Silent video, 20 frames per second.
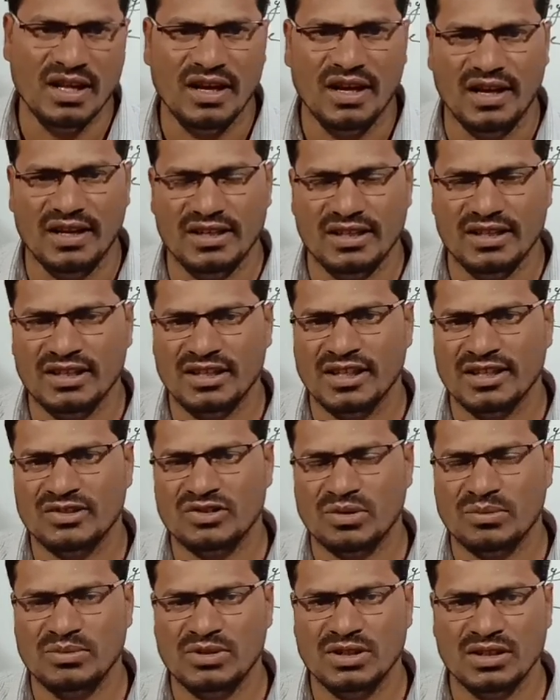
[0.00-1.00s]
And in case
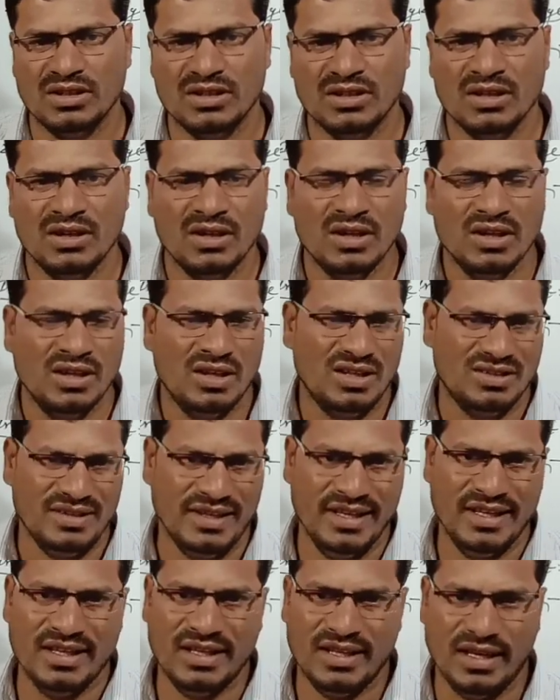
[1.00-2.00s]
of the
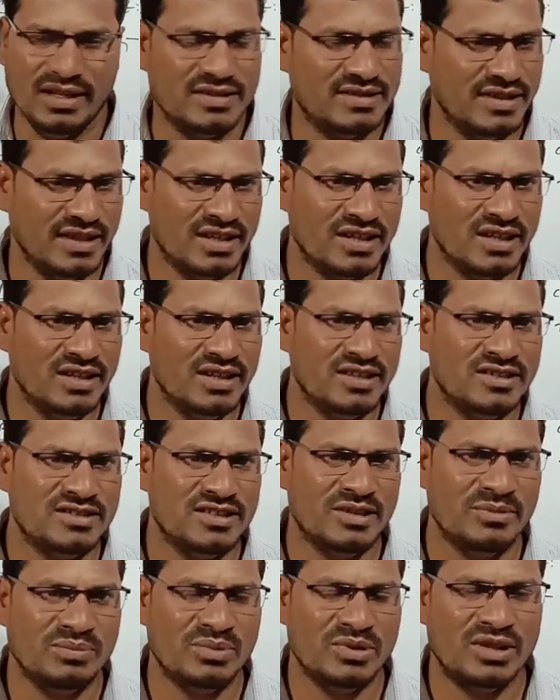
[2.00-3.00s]
second
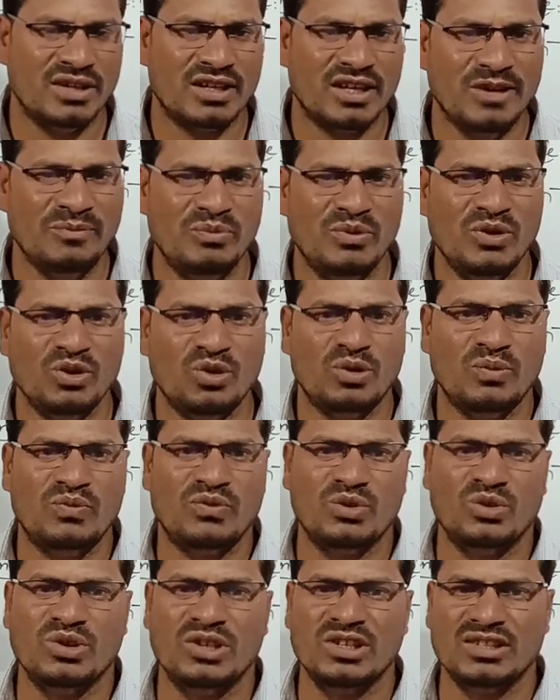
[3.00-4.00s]
example, ripening of
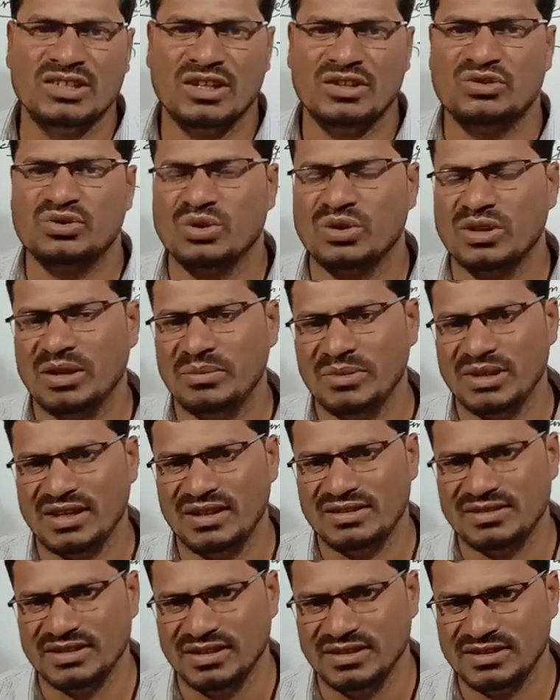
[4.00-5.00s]
fruit is also chemical
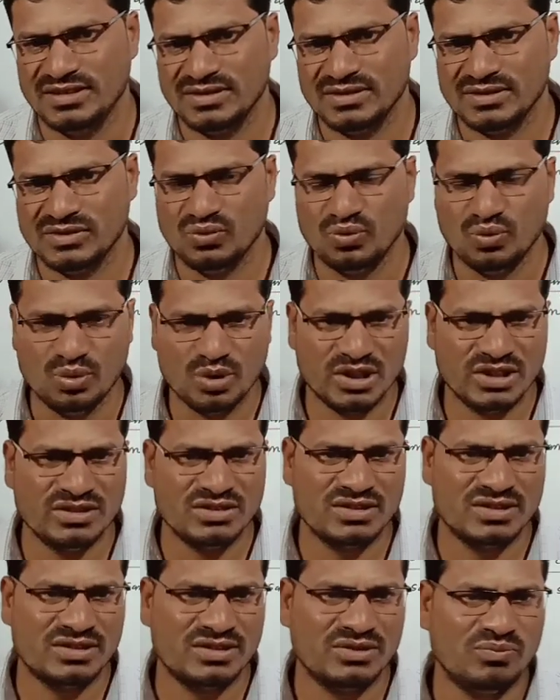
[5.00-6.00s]
change.
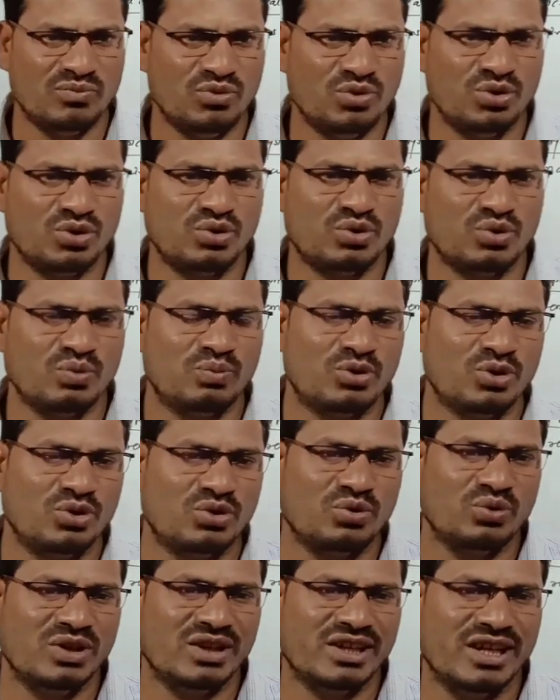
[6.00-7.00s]
Once fruit
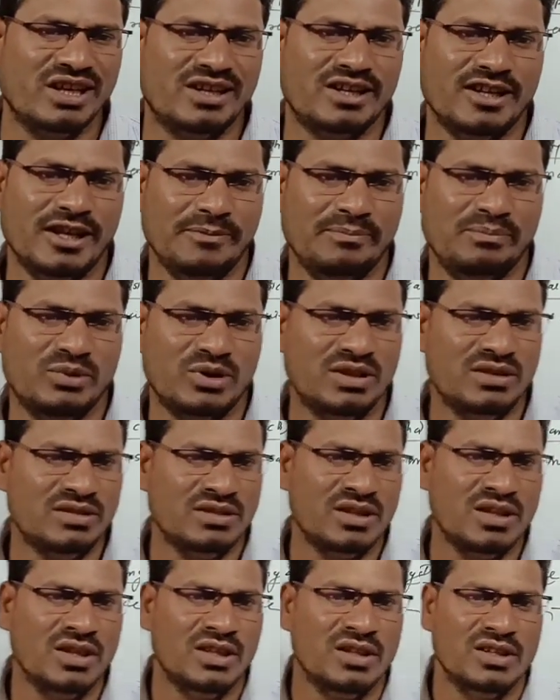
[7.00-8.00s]
will get ripened,
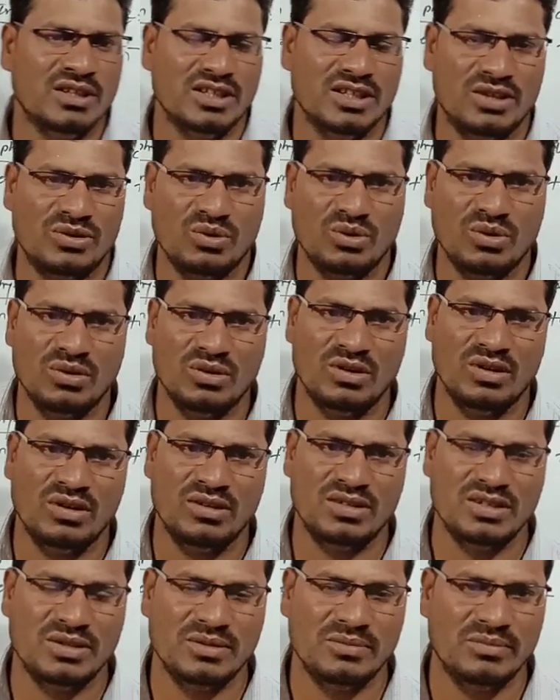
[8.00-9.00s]
it will not
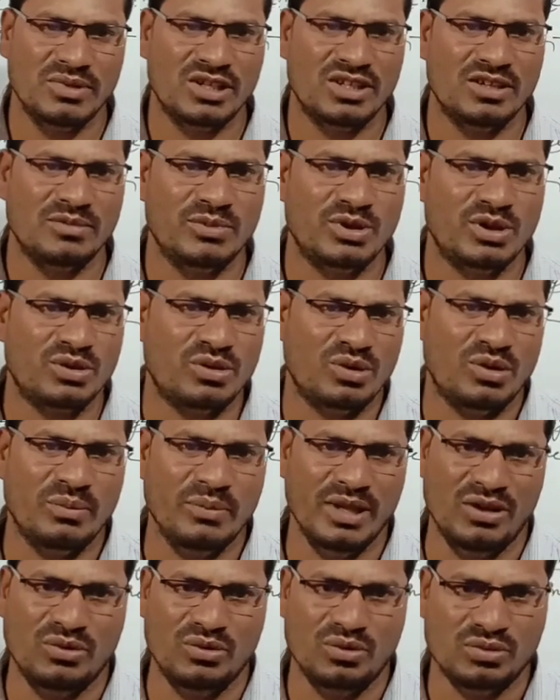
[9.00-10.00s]
become a raw
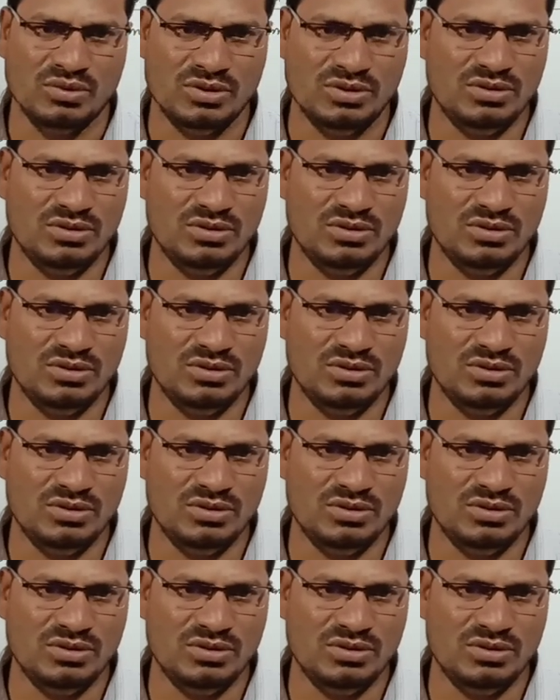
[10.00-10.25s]
mango.